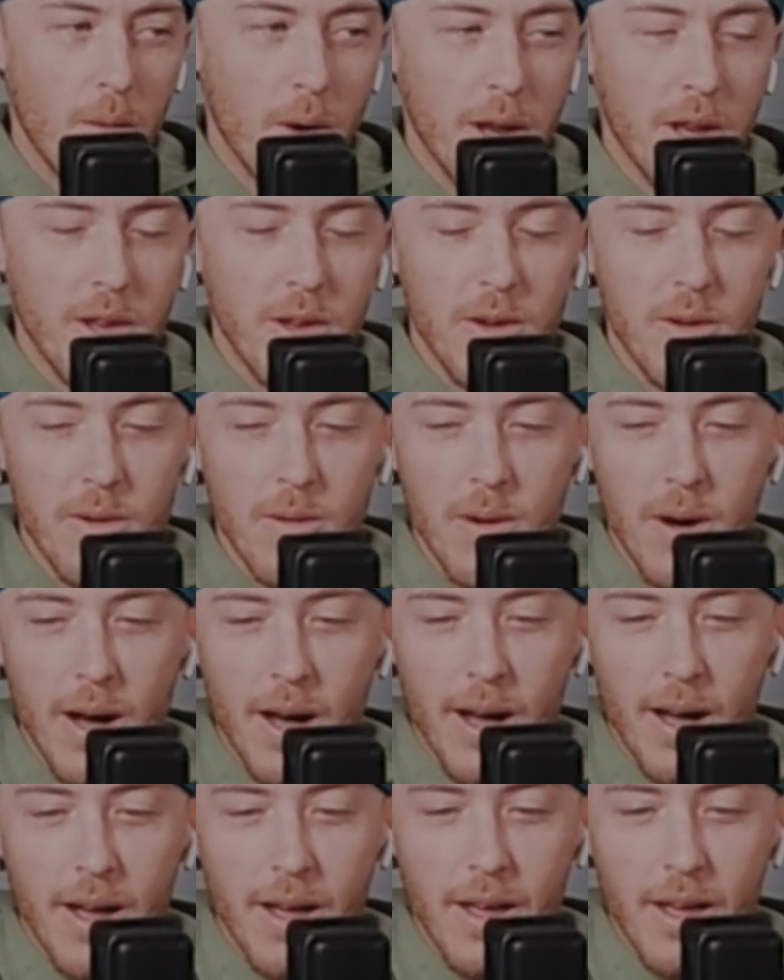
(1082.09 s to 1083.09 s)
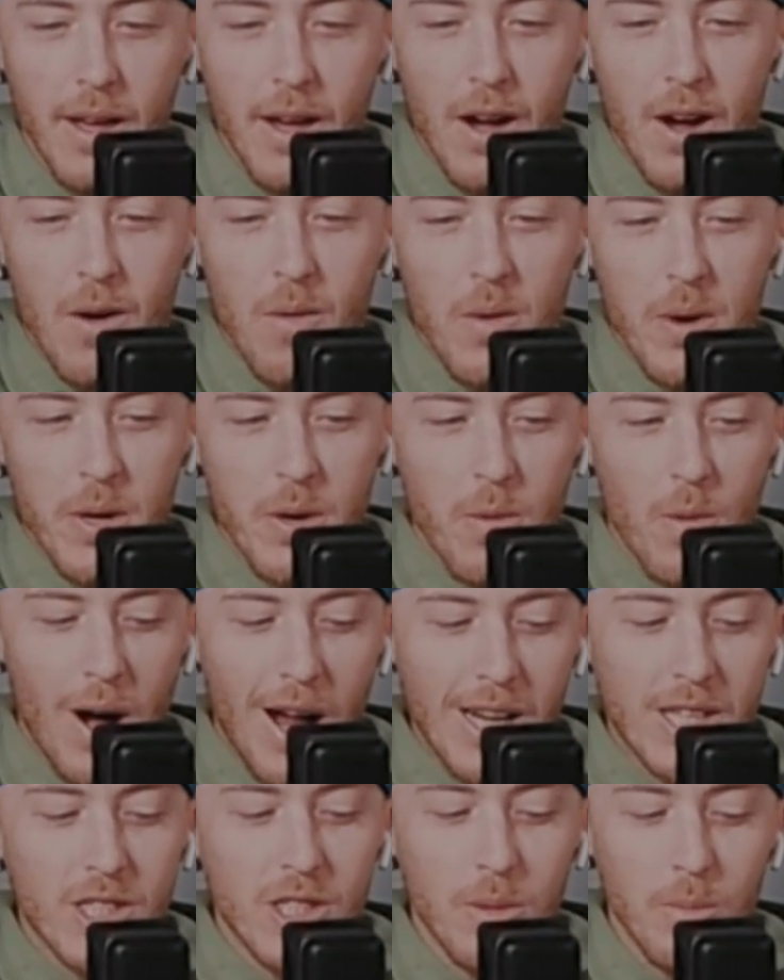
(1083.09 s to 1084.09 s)
when you
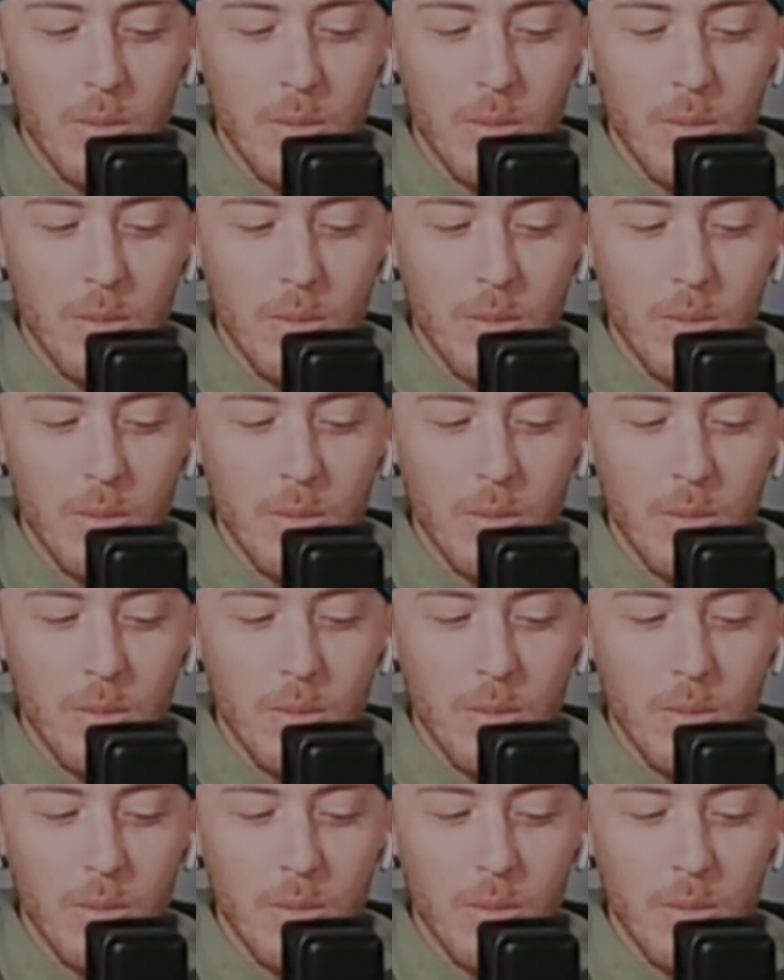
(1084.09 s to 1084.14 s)
watch